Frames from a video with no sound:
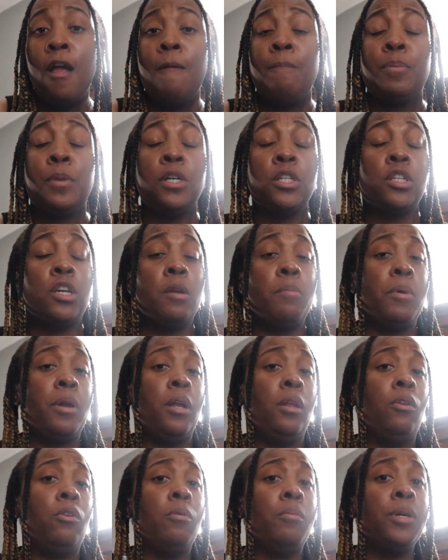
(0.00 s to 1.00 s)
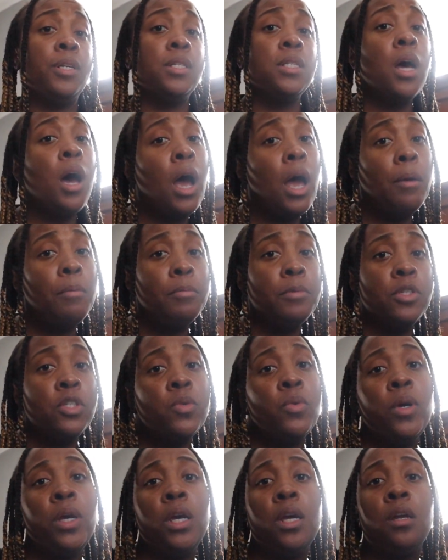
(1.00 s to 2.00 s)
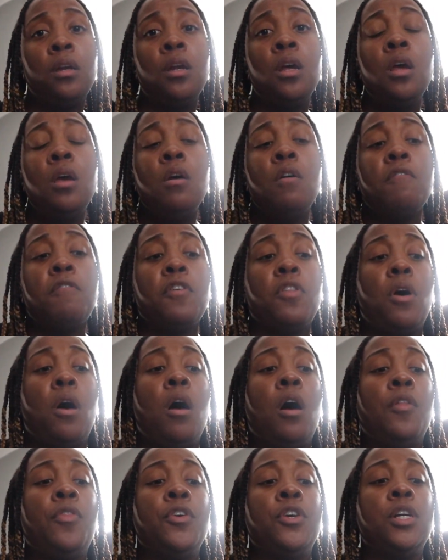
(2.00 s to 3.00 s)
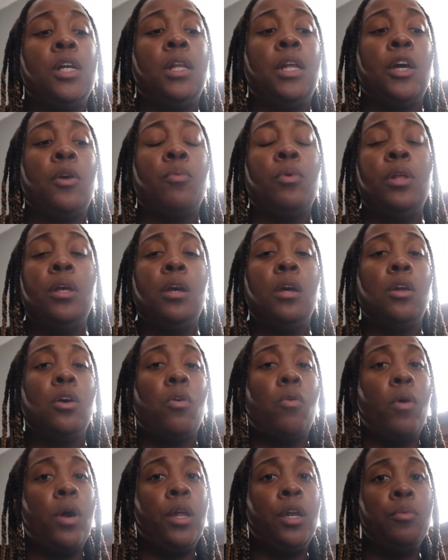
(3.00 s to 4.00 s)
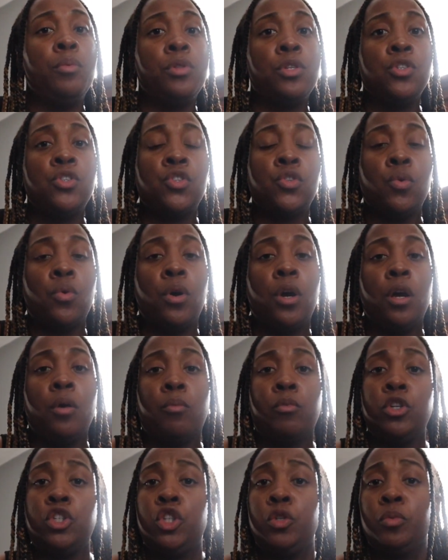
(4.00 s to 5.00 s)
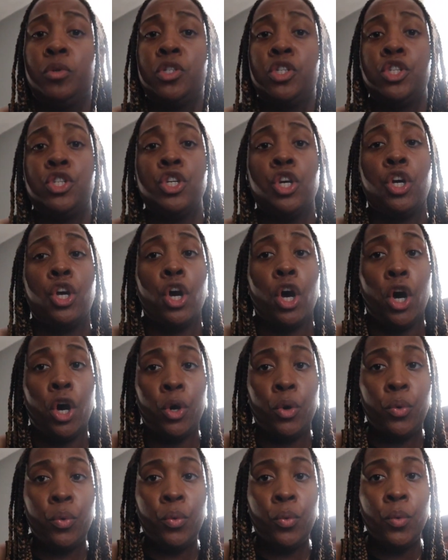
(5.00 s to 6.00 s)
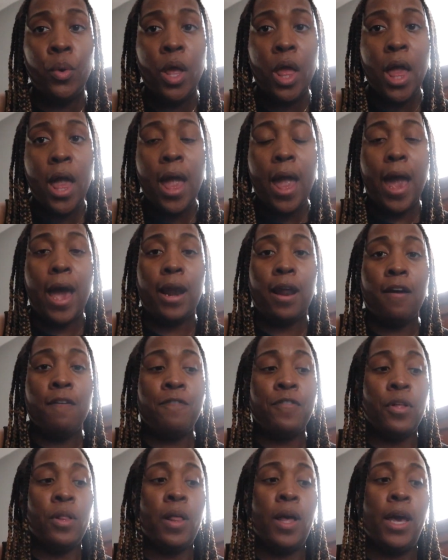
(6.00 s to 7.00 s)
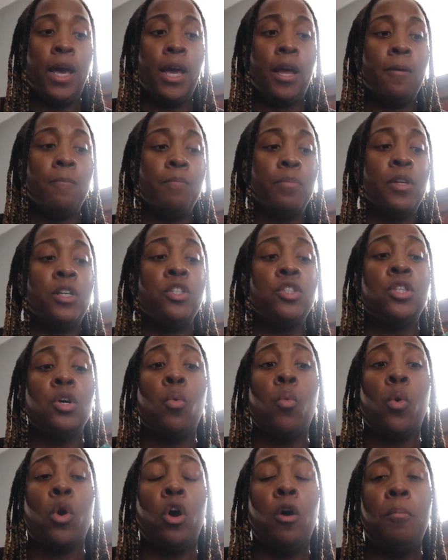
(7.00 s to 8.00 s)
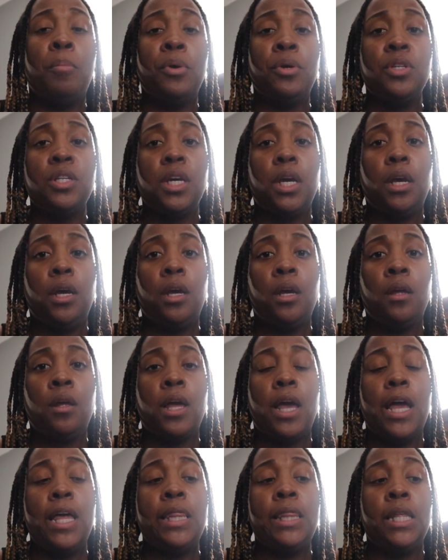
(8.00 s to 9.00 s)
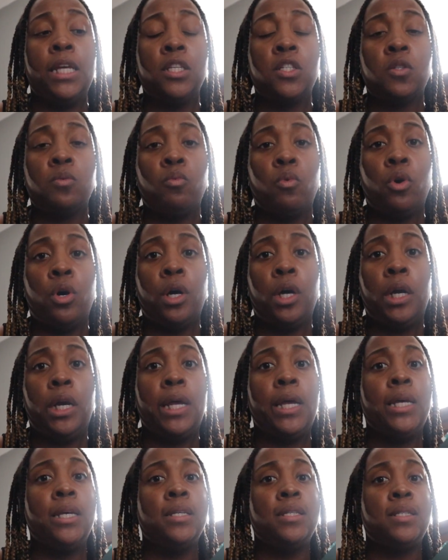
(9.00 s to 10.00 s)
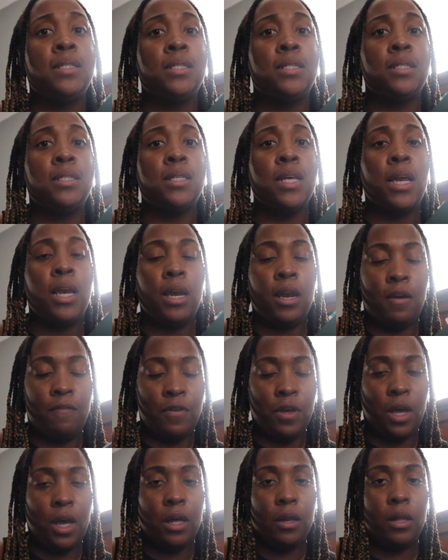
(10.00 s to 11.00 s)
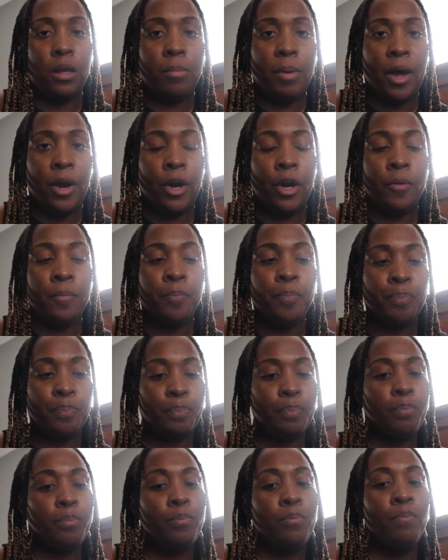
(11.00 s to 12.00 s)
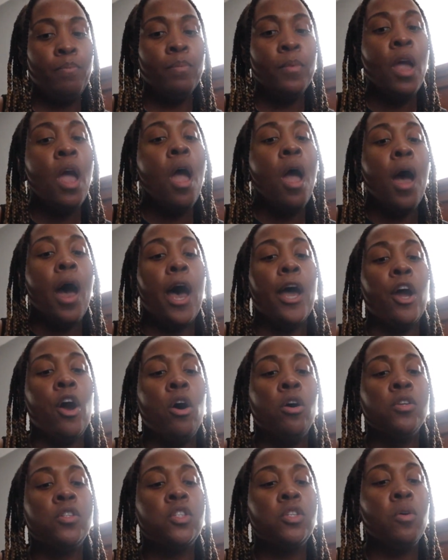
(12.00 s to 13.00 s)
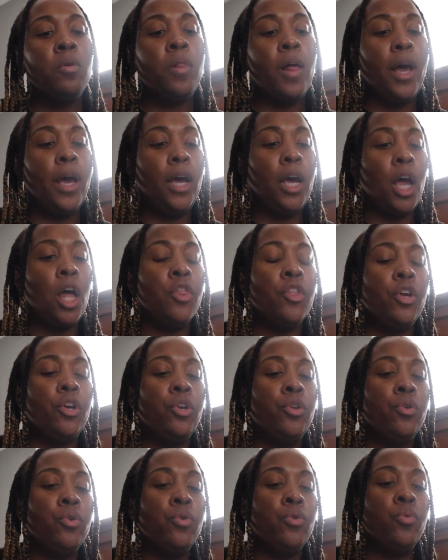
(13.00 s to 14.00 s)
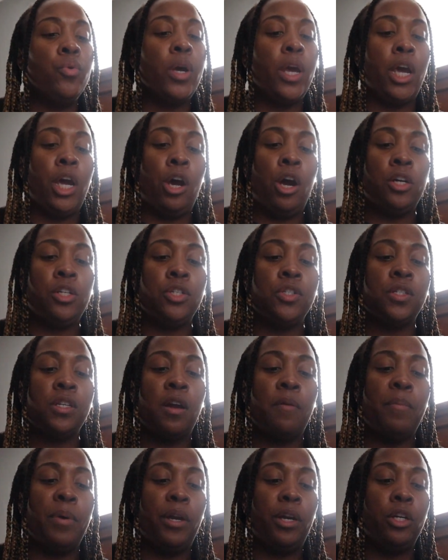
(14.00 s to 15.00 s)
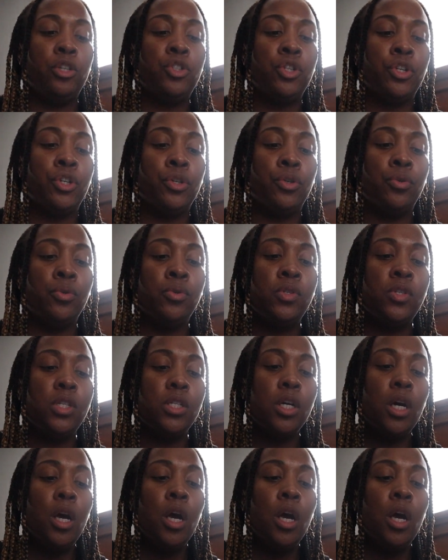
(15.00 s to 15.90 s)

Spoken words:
there should have been a little bit of time in between for the author to really get acquainted with the story and where she wants it to go. And I feel the world building in this one is significantly better. I also like the new characters that have been introduced.